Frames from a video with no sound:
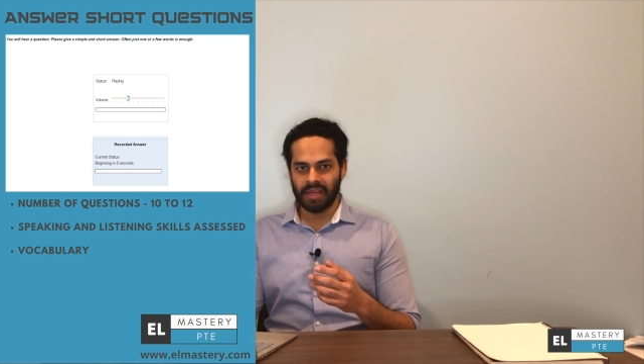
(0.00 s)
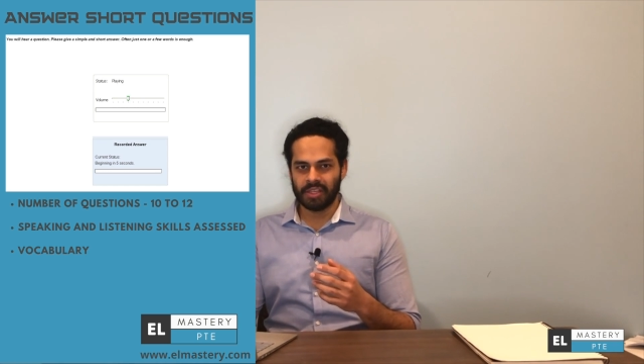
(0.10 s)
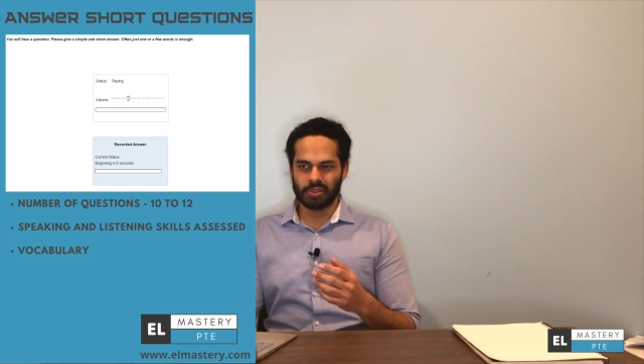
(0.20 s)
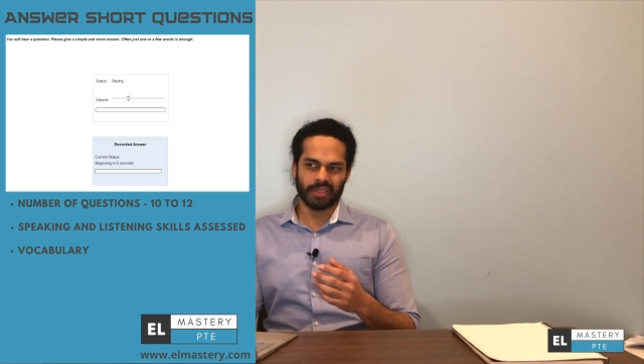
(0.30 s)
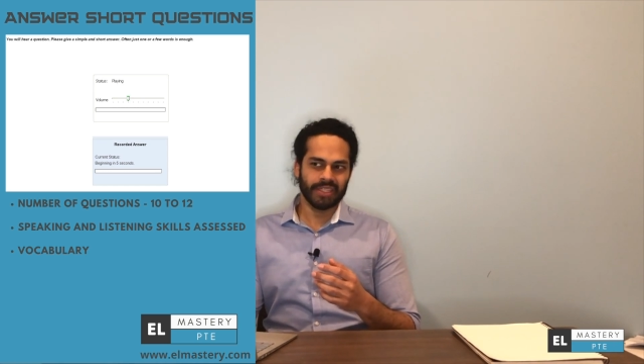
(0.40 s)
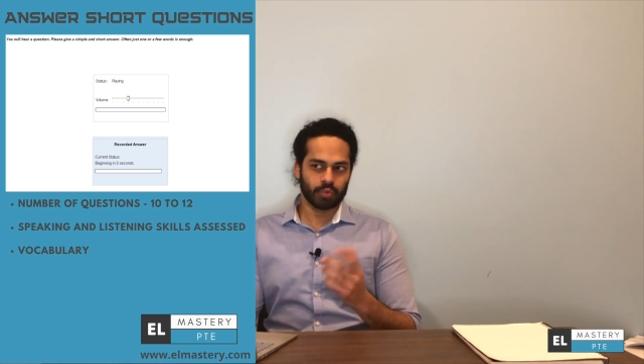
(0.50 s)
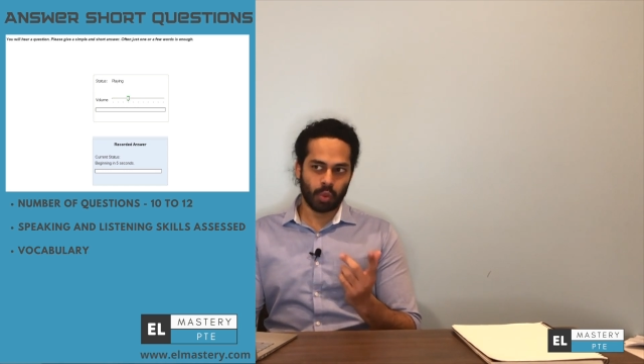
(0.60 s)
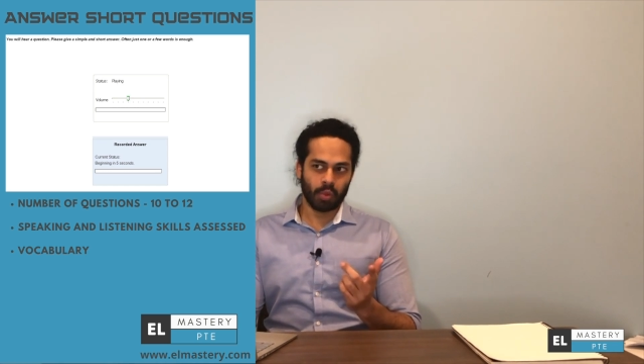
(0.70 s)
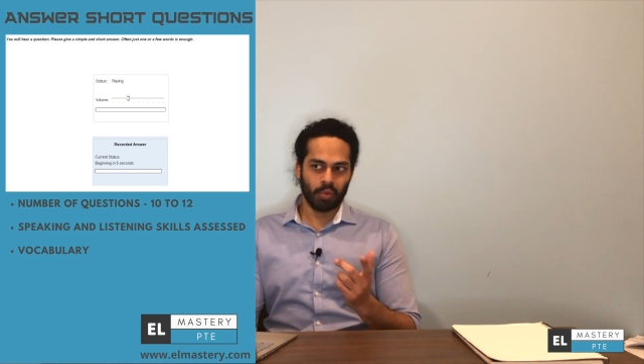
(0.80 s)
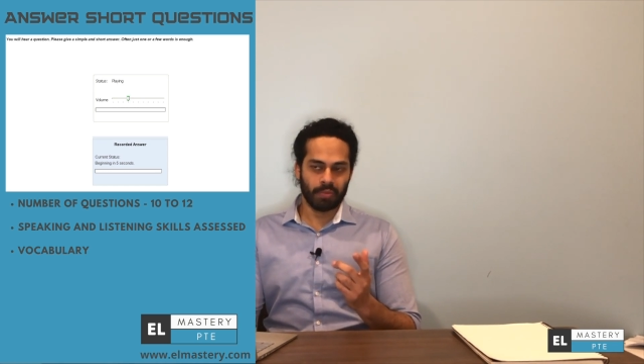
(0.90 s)
Usually it's
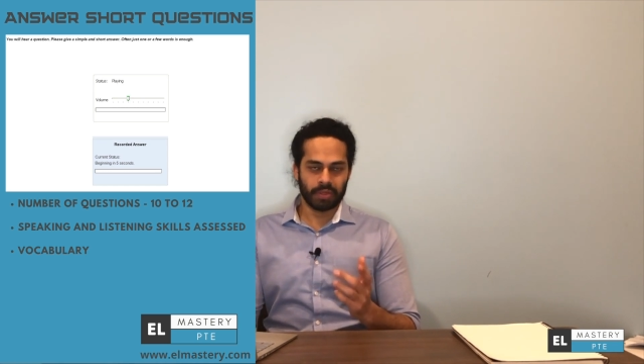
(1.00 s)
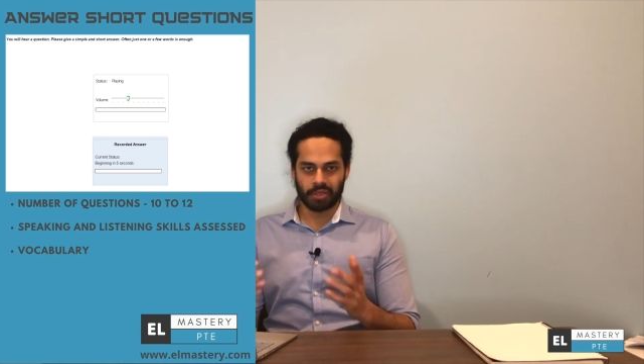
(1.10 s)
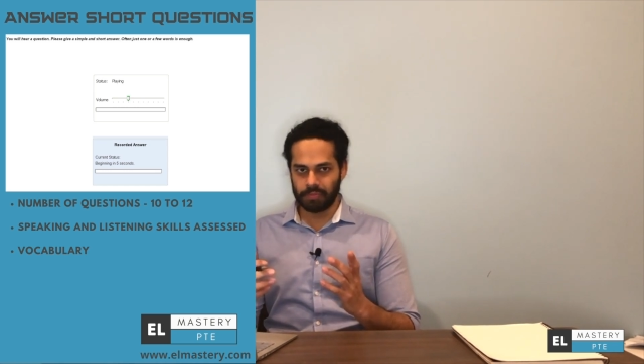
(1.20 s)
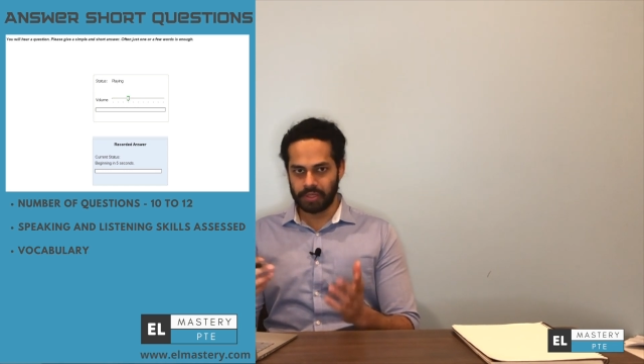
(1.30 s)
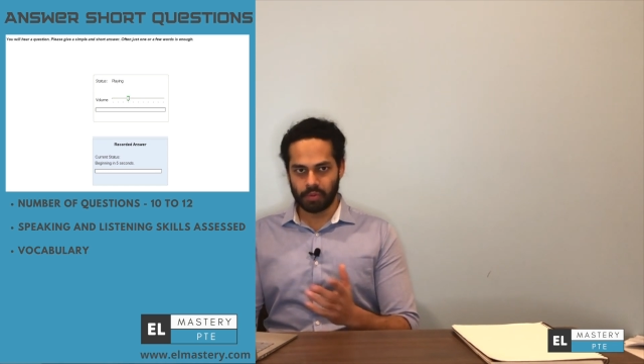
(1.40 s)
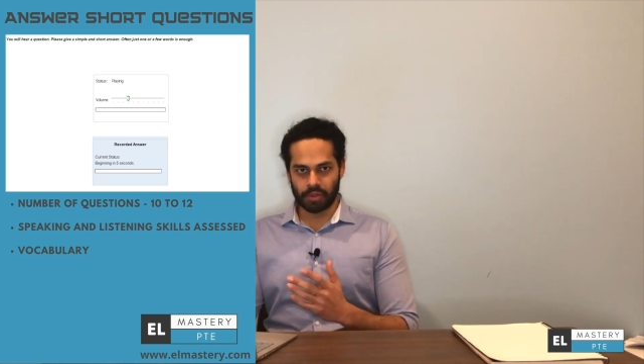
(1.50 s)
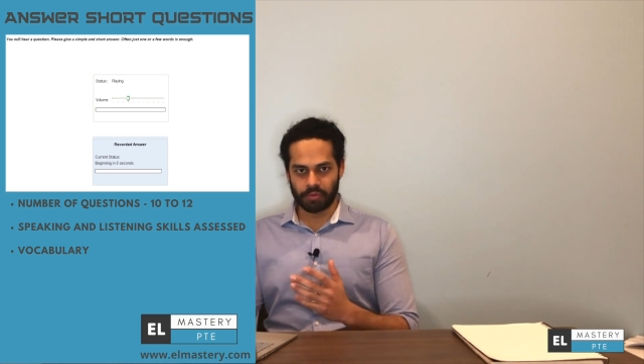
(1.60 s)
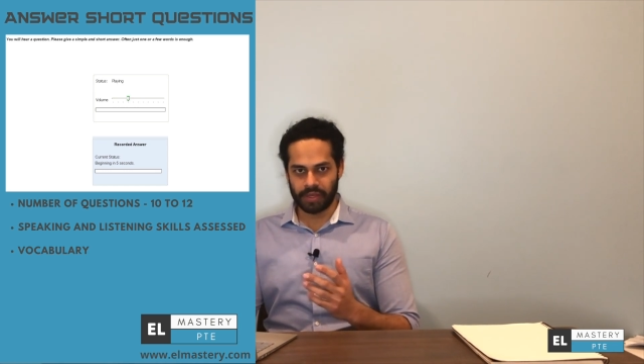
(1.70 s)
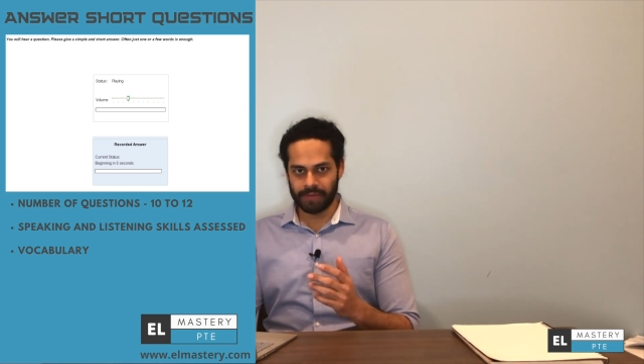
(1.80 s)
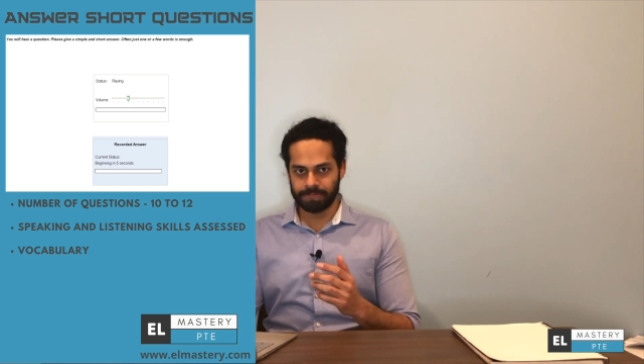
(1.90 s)
1 word, but could be 2 or
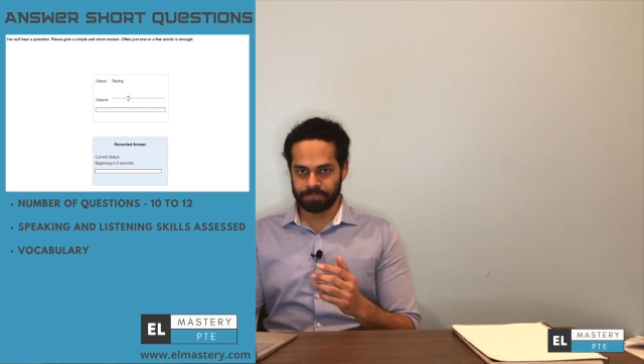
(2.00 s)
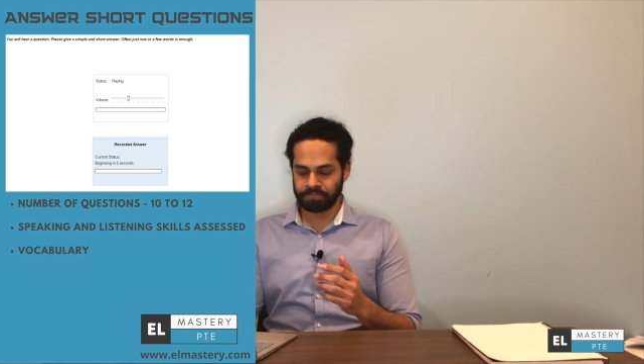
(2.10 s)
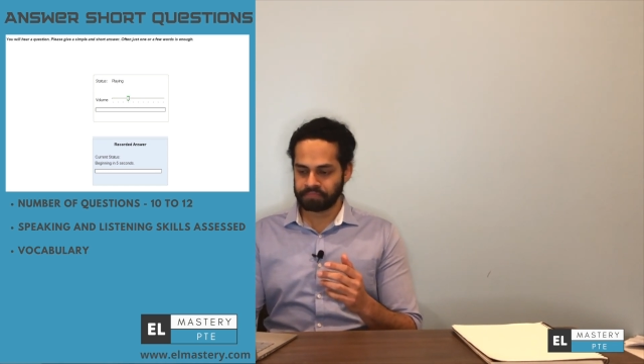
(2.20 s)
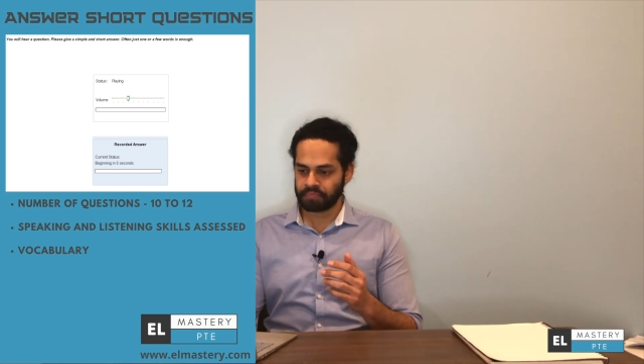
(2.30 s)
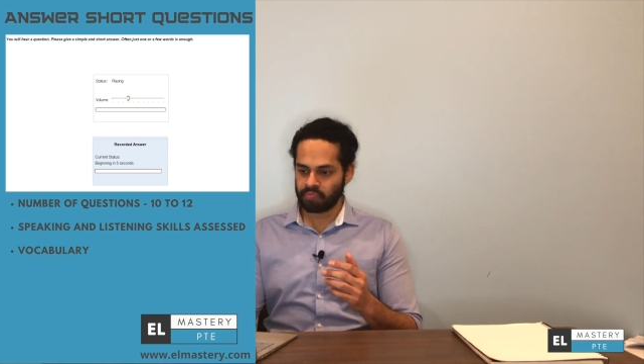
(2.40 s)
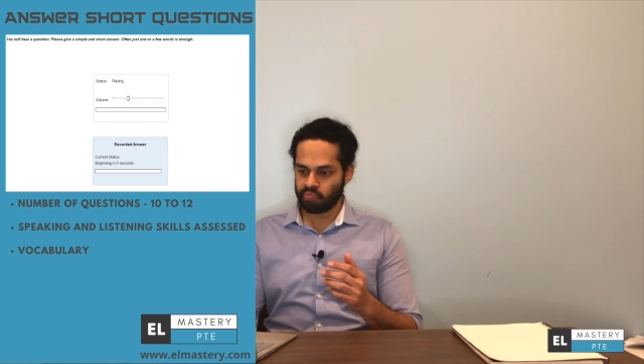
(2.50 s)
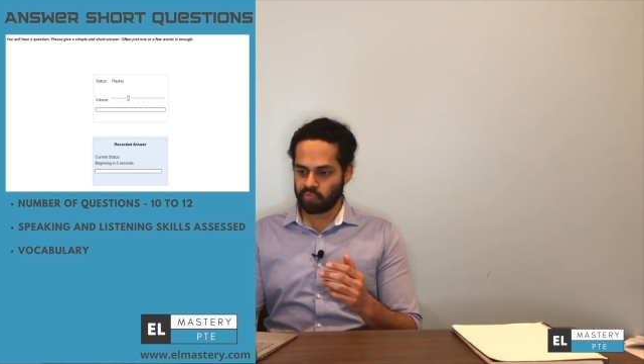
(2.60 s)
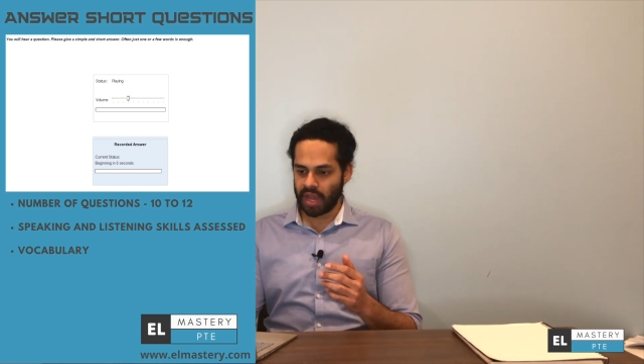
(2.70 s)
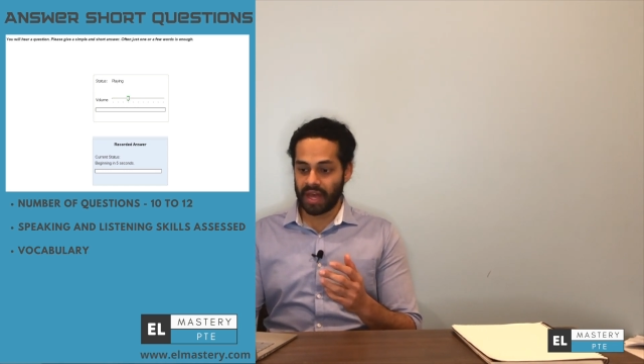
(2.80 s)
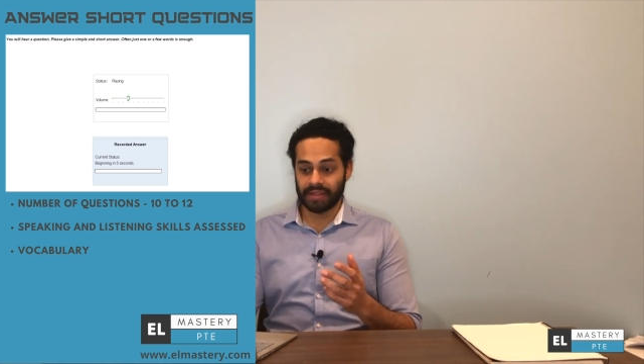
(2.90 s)
3.
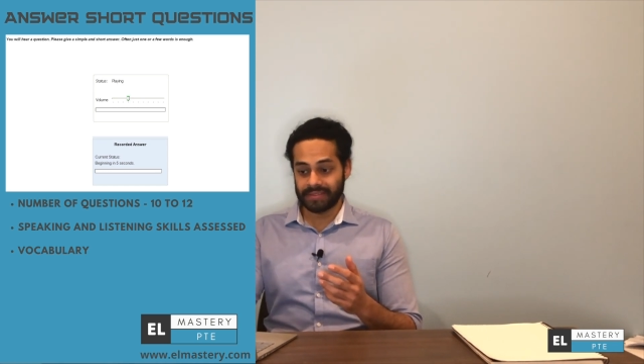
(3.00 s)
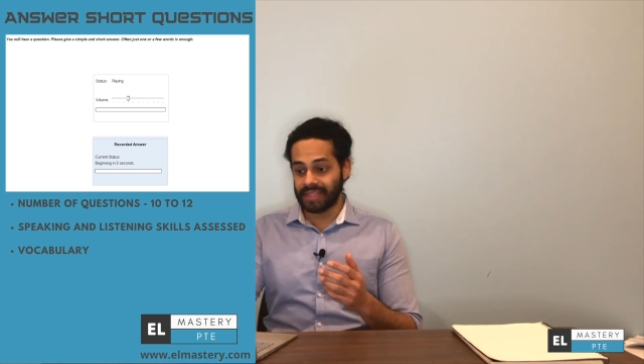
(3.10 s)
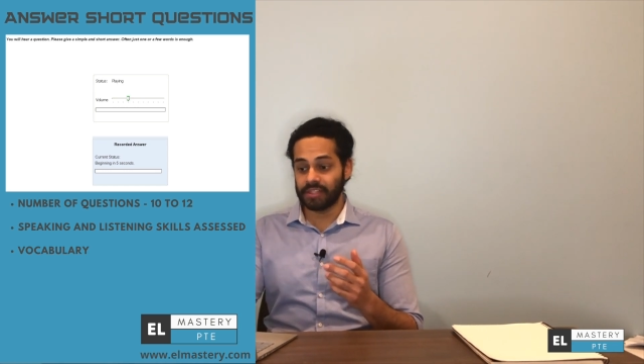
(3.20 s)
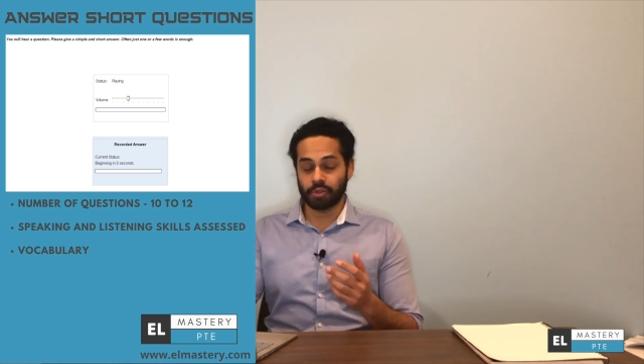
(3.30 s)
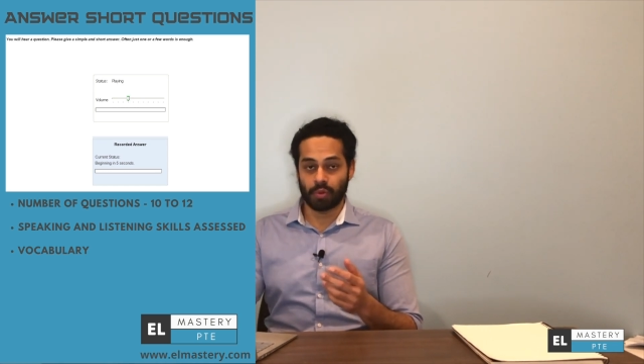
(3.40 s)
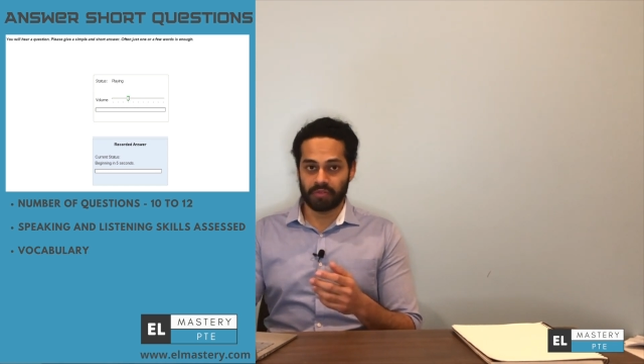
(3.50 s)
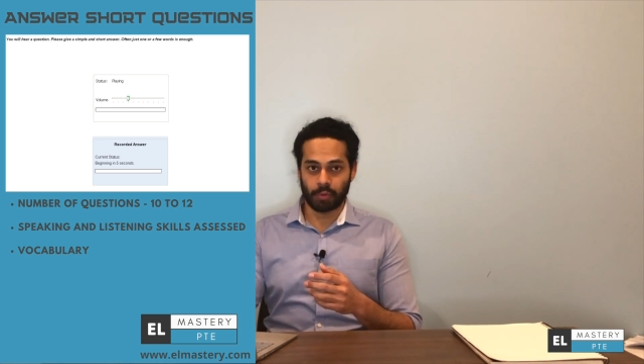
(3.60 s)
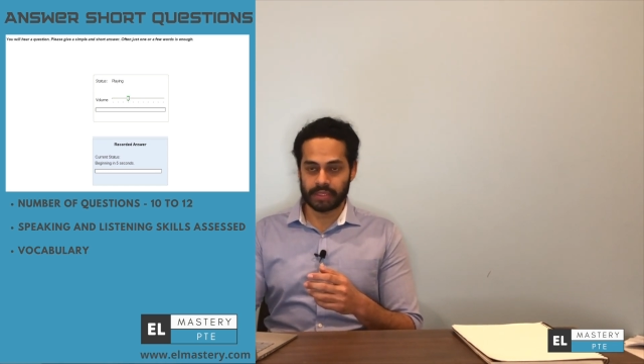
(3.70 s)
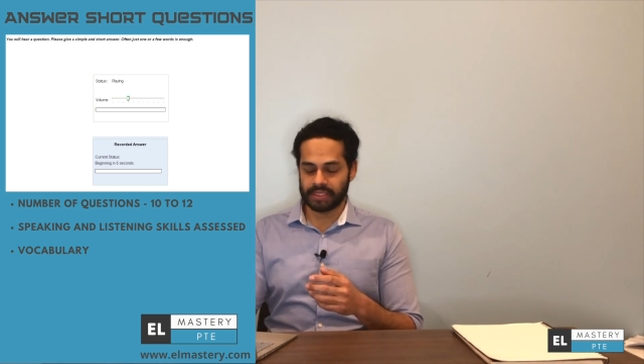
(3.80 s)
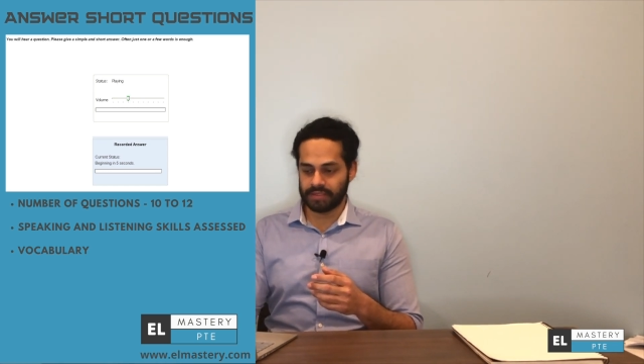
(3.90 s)
And 10 to 12
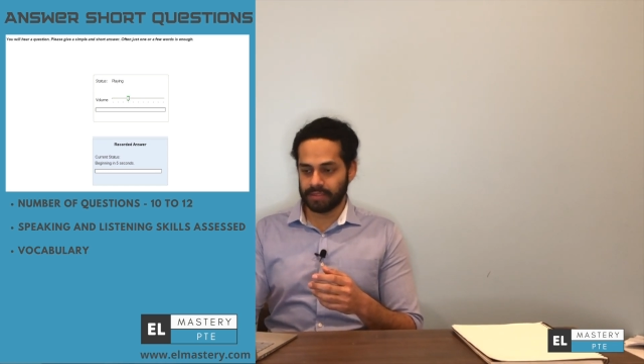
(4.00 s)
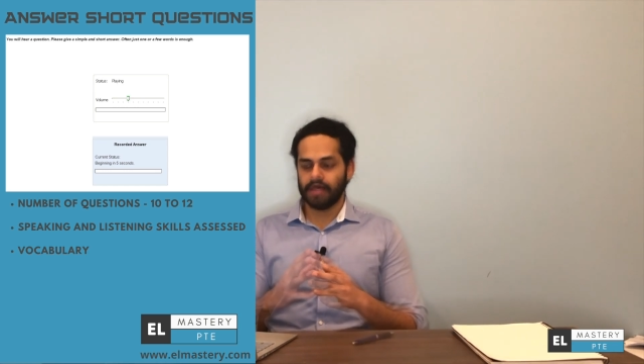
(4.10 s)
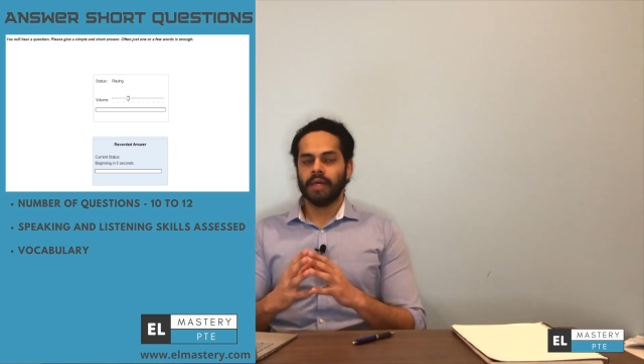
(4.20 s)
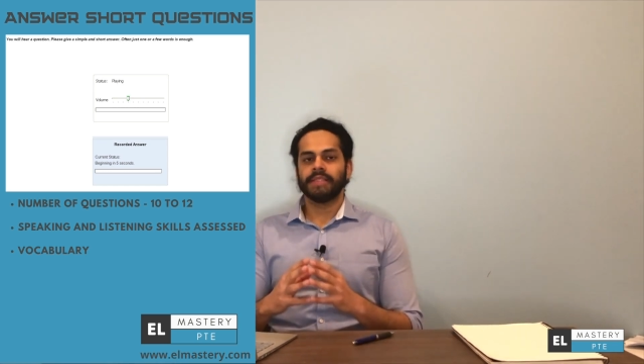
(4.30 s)
questions.